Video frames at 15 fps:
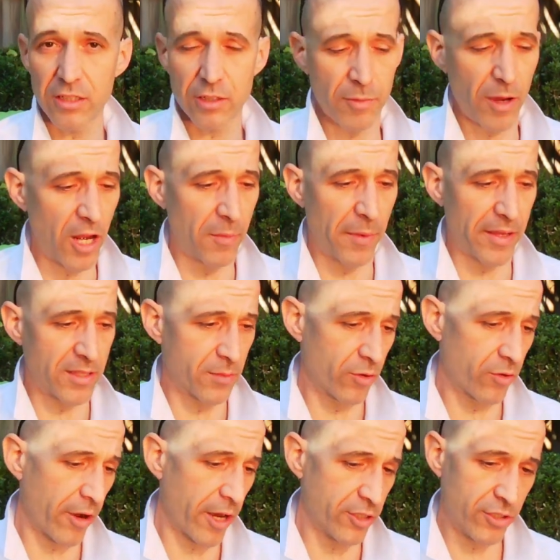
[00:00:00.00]
Shimano makes some
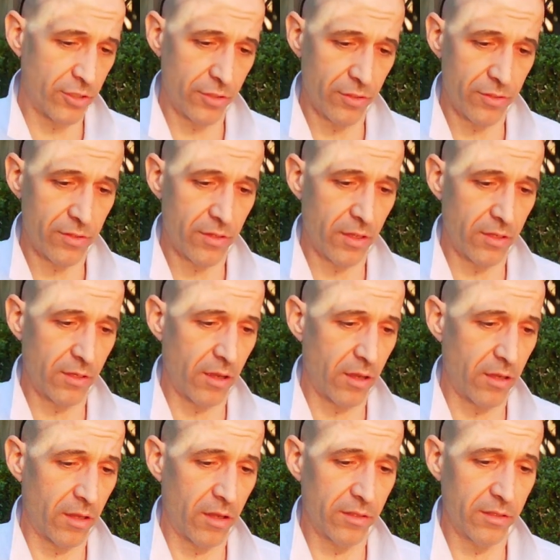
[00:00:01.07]
great shoes, and
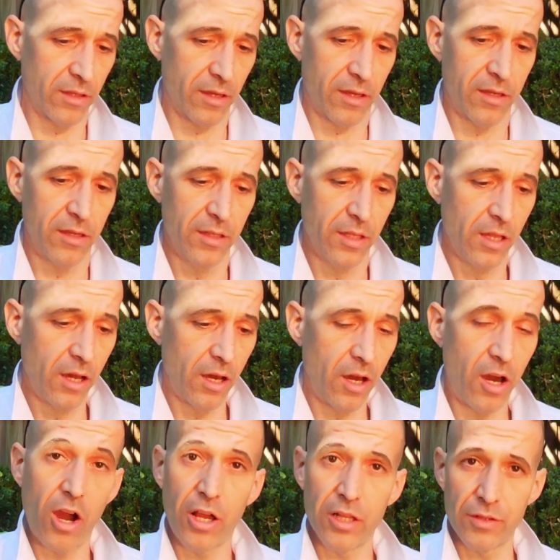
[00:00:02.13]
I
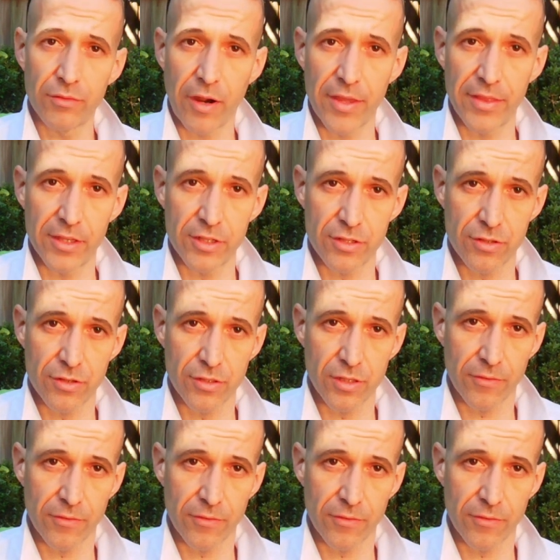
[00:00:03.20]
highly rate their shoes.